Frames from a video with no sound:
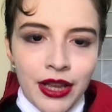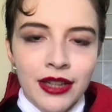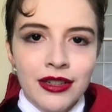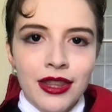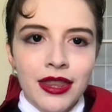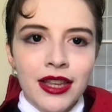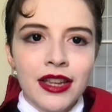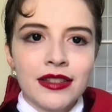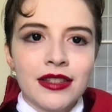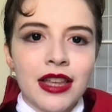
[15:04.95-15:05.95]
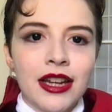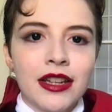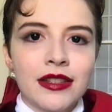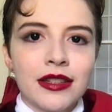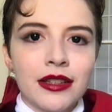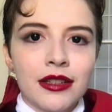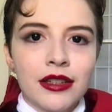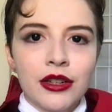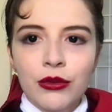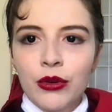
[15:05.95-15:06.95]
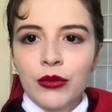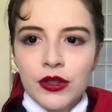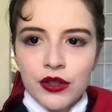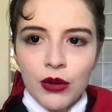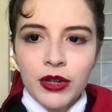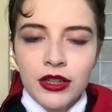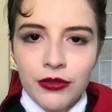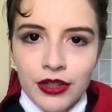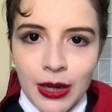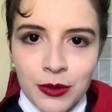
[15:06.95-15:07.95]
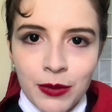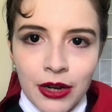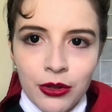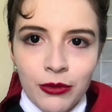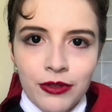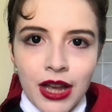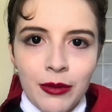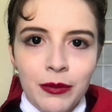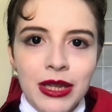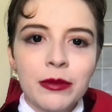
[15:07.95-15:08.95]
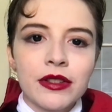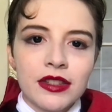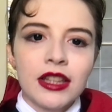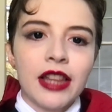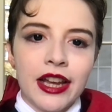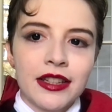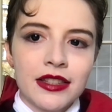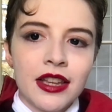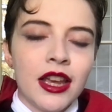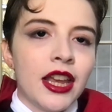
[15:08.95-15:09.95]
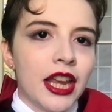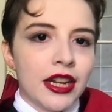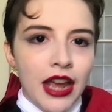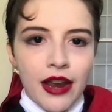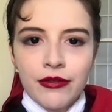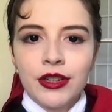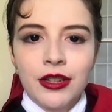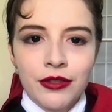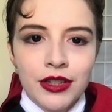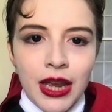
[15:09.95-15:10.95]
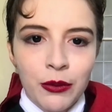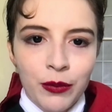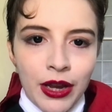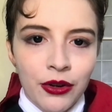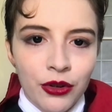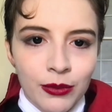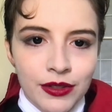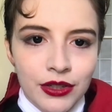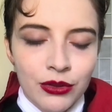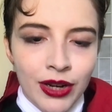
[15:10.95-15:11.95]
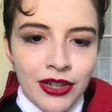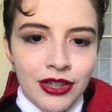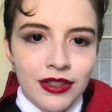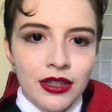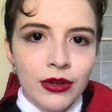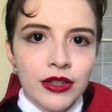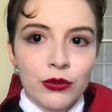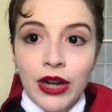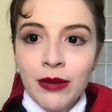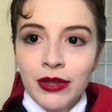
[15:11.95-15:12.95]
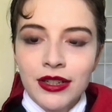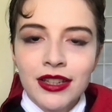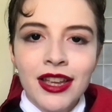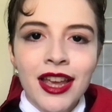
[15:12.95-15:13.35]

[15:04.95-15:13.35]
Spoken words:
And the thing is that it's congruent with so many different types of paranormal phenomena. People see lights in every different type of paranormal situation. So it's rampant.